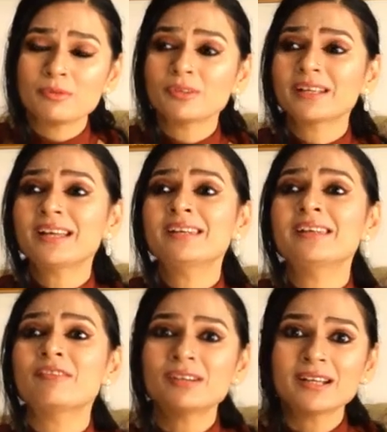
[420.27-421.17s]
you can
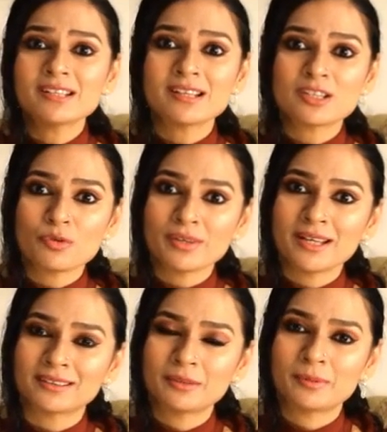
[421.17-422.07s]
never get jealous of
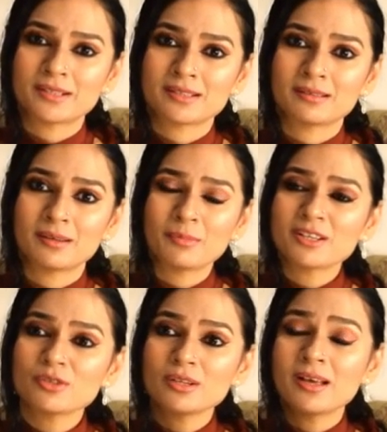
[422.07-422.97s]
any other person,
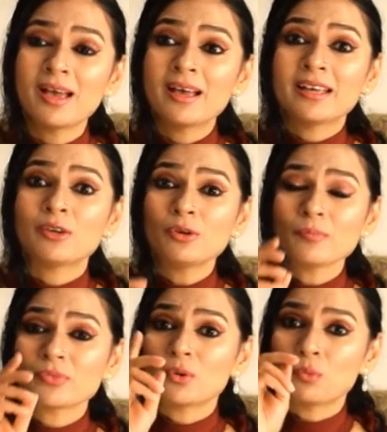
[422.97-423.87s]
because
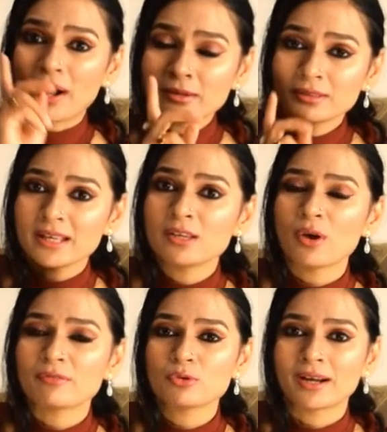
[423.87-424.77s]
one thing you
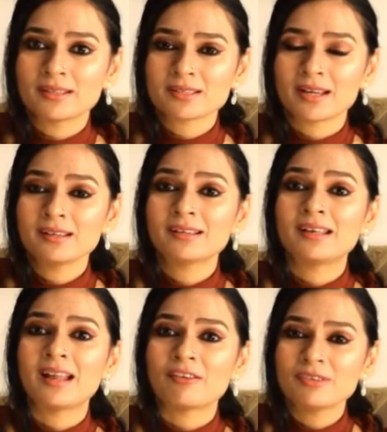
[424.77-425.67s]
have to understand,
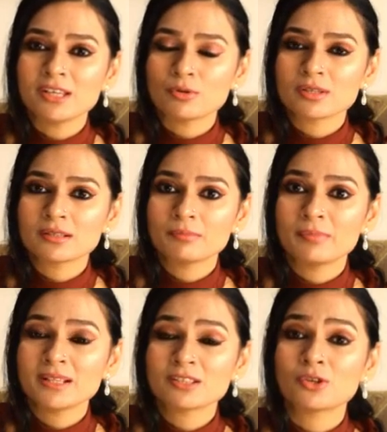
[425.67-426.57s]
loving yourself
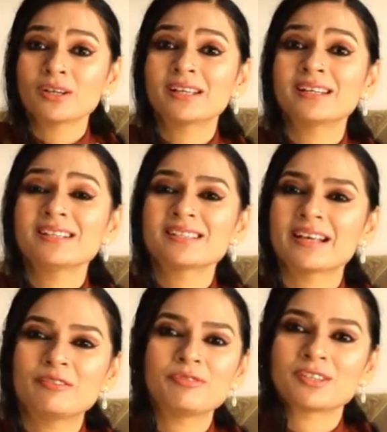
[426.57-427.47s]
means not getting
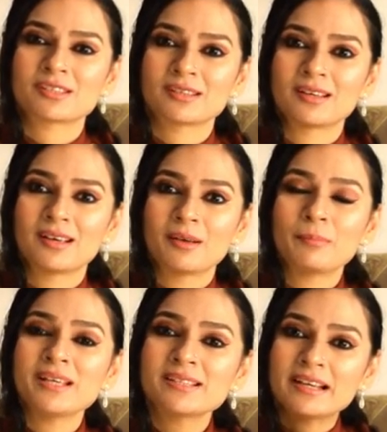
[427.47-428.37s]
selfish.
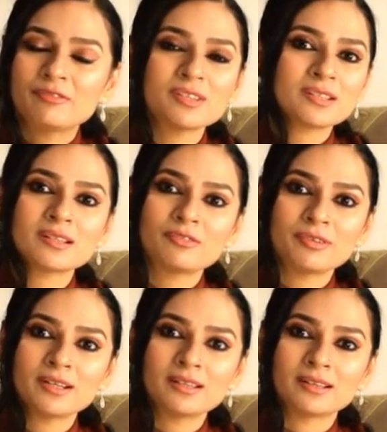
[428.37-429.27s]
Being selfish is a
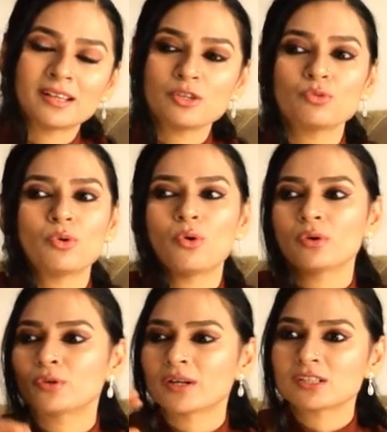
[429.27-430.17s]
different thing, that you
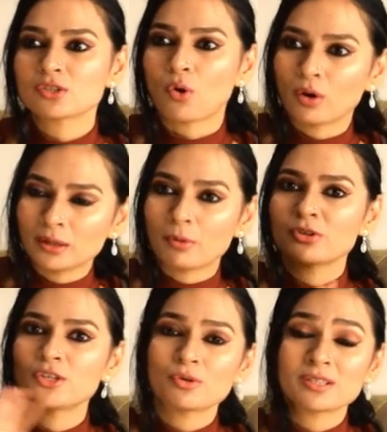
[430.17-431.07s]
are just all
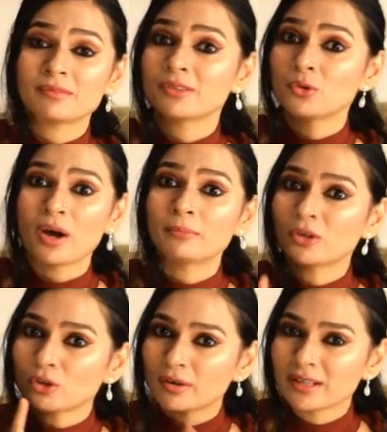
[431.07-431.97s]
about yourself. No, I'm
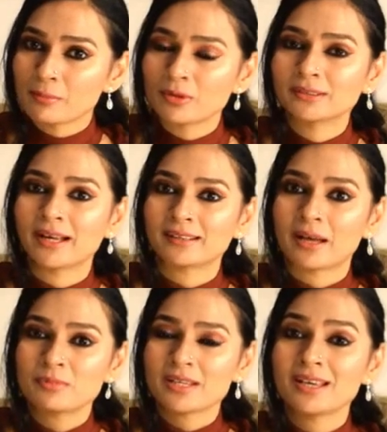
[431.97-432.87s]
not talking about that.
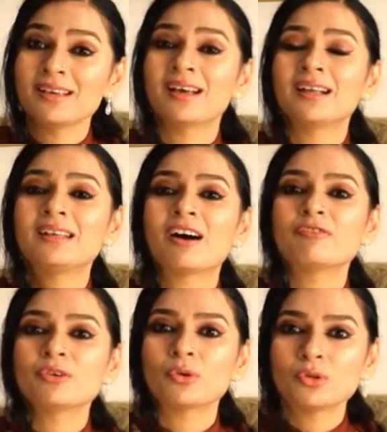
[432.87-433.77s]
I'm saying
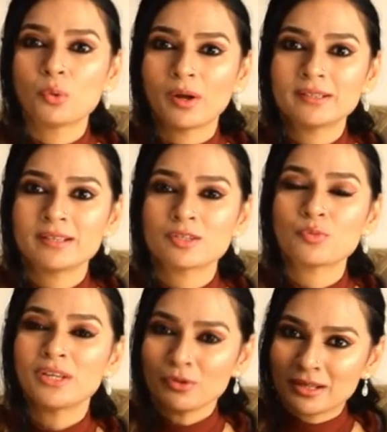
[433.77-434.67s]
love your own qualities.
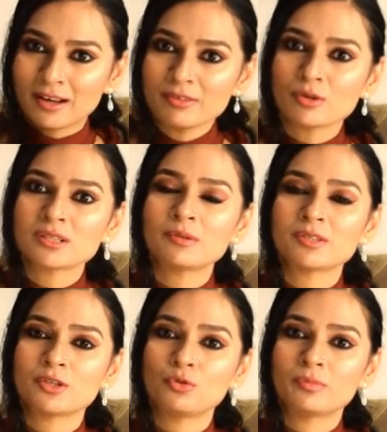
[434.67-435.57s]
When you love yourself
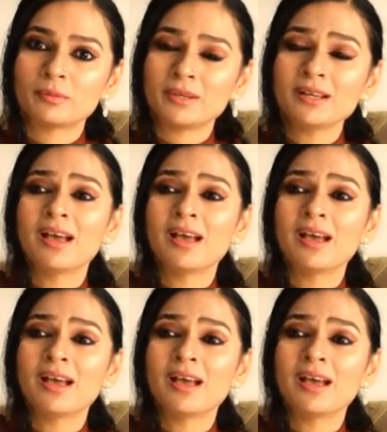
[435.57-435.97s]
as a human being,